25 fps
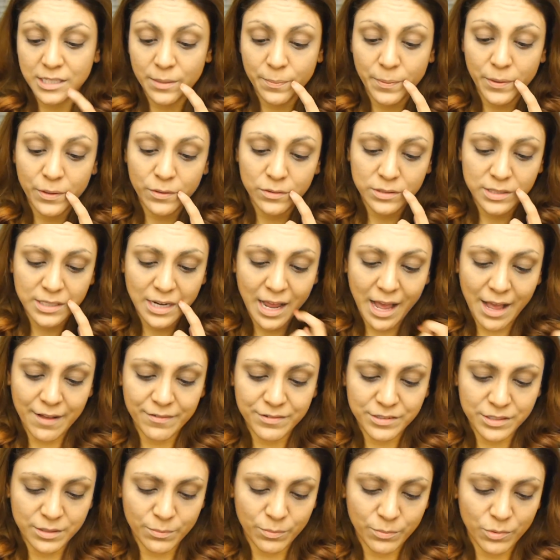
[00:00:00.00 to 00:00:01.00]
supposed to
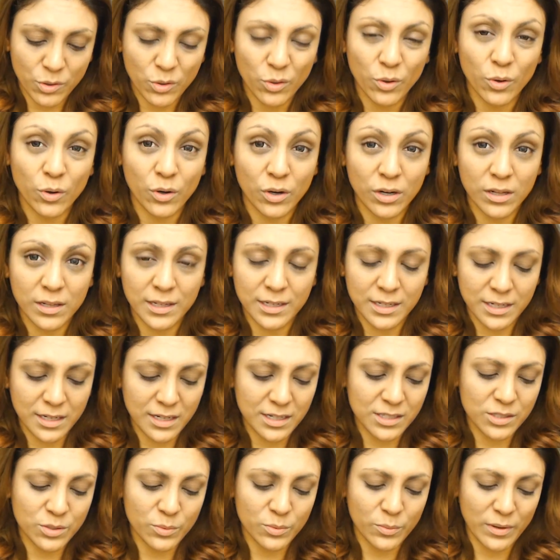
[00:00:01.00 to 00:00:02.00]
have some coral in it
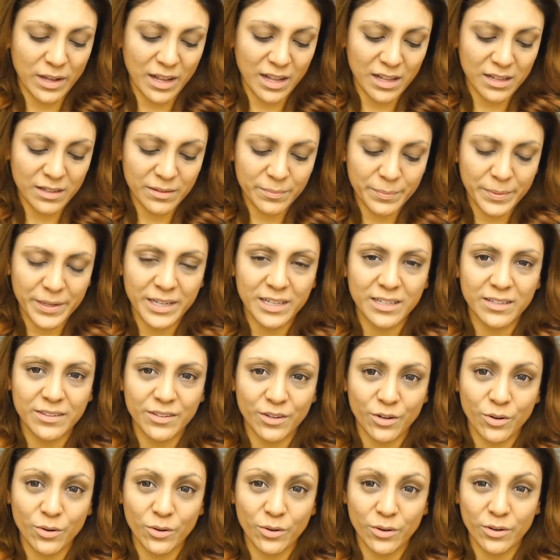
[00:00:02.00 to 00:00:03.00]
as well, but
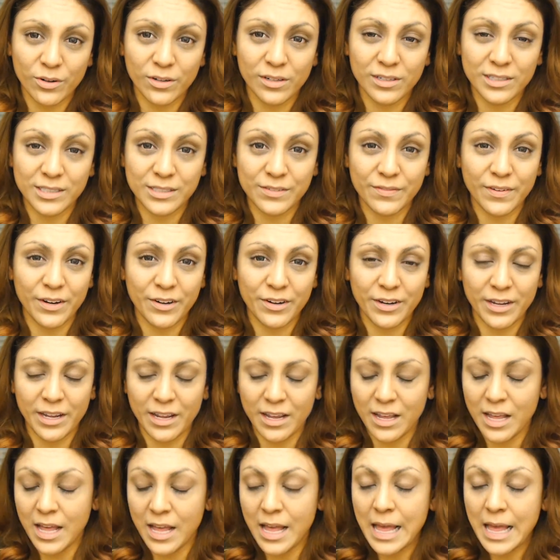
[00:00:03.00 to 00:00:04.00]
the coral is very